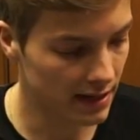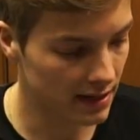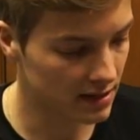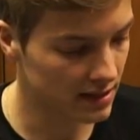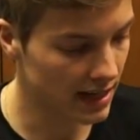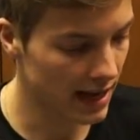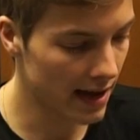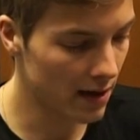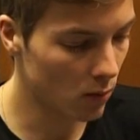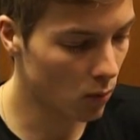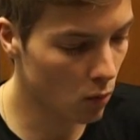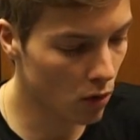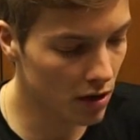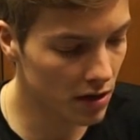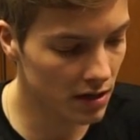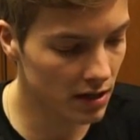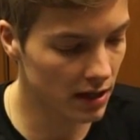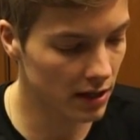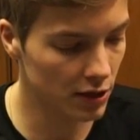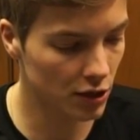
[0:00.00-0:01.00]
is that,
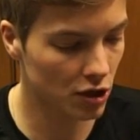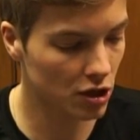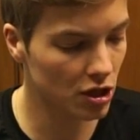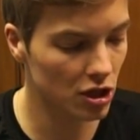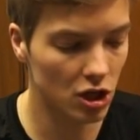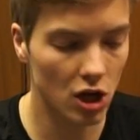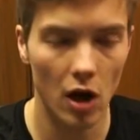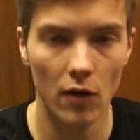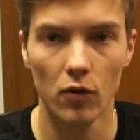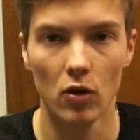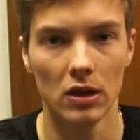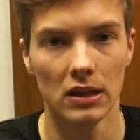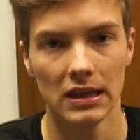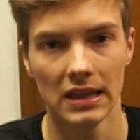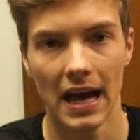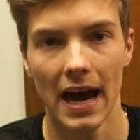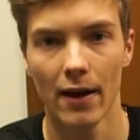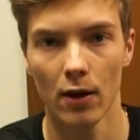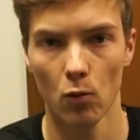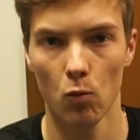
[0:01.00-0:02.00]
1, you're gonna cover a
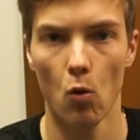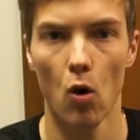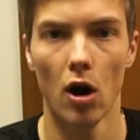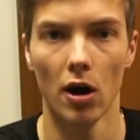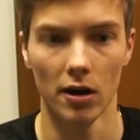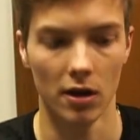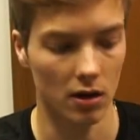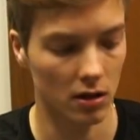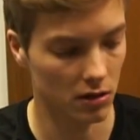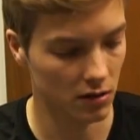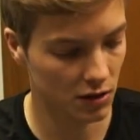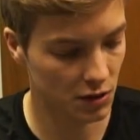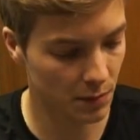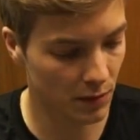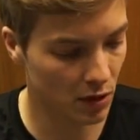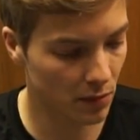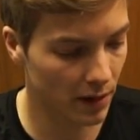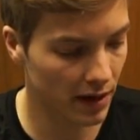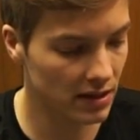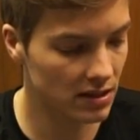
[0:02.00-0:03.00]
lot of water.
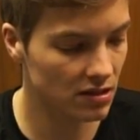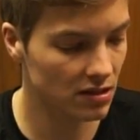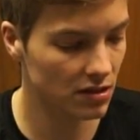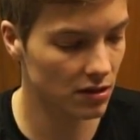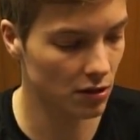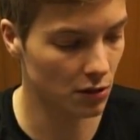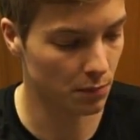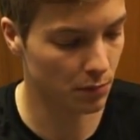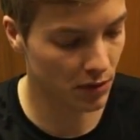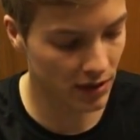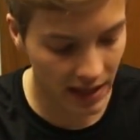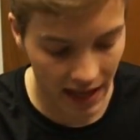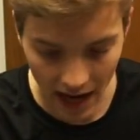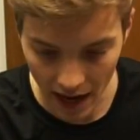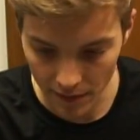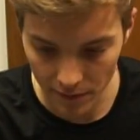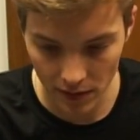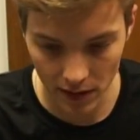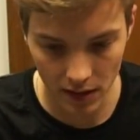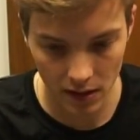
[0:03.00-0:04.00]
Spinnerbaits, they're pretty
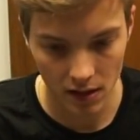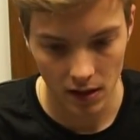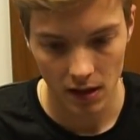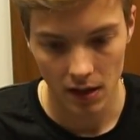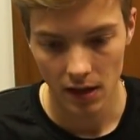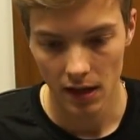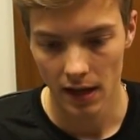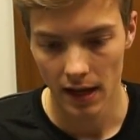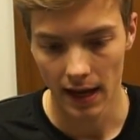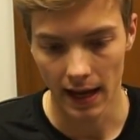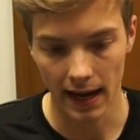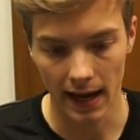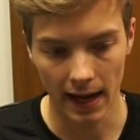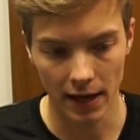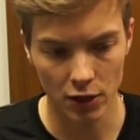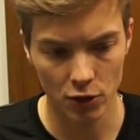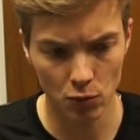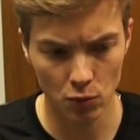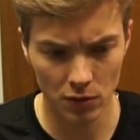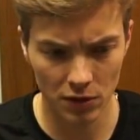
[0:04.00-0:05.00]
heavy,
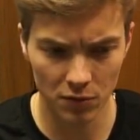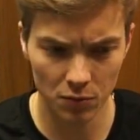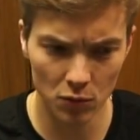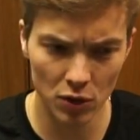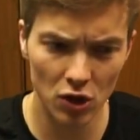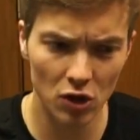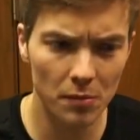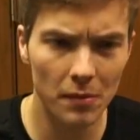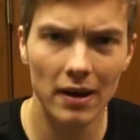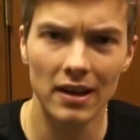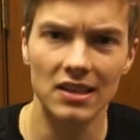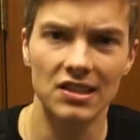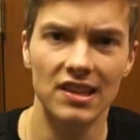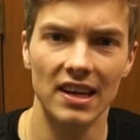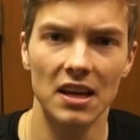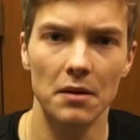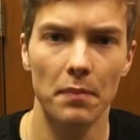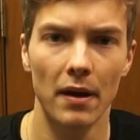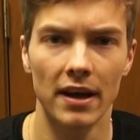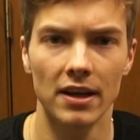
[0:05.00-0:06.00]
and you can reel them in at a
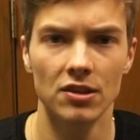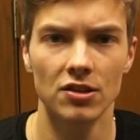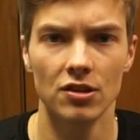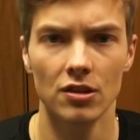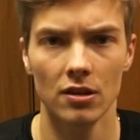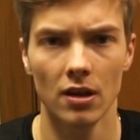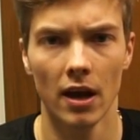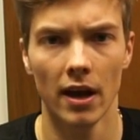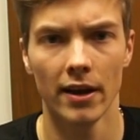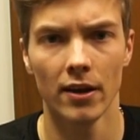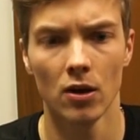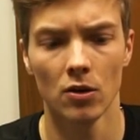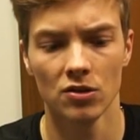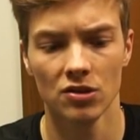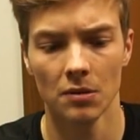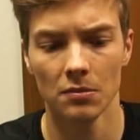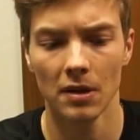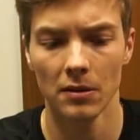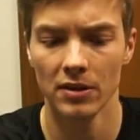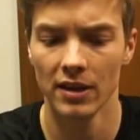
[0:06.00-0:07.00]
steady pace. I know
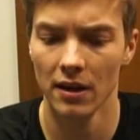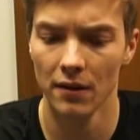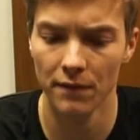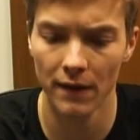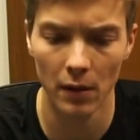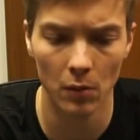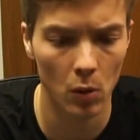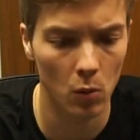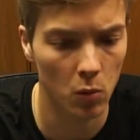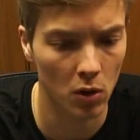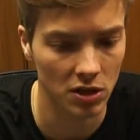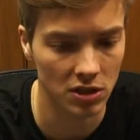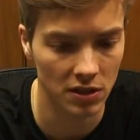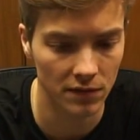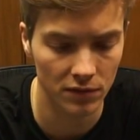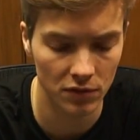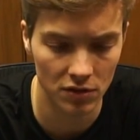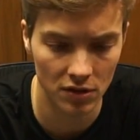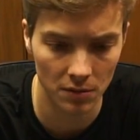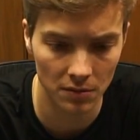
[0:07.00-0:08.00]
sometimes you gotta find what works.
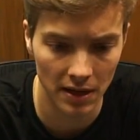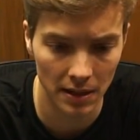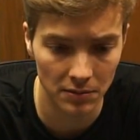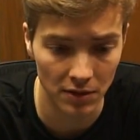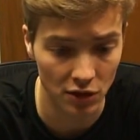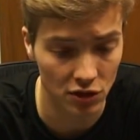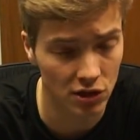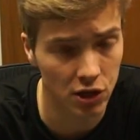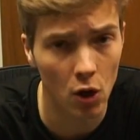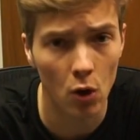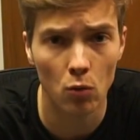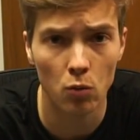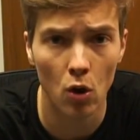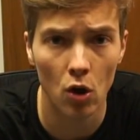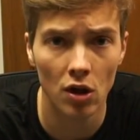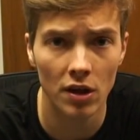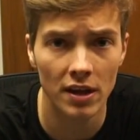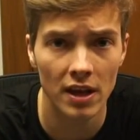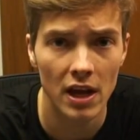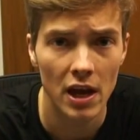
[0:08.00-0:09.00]
Sometimes I slow
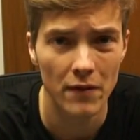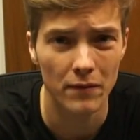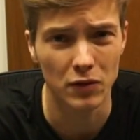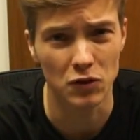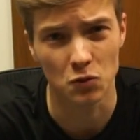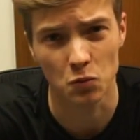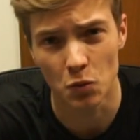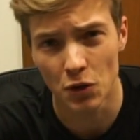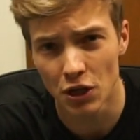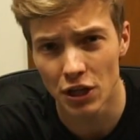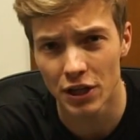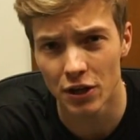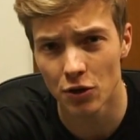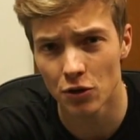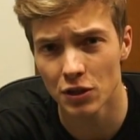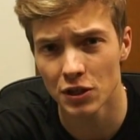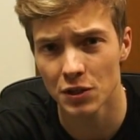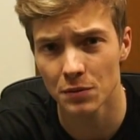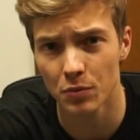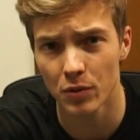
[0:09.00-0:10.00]
roll it if it's really
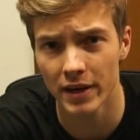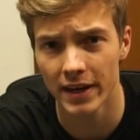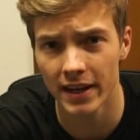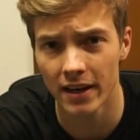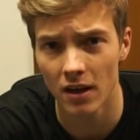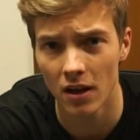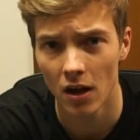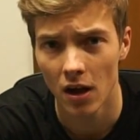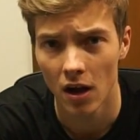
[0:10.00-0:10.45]
early spring,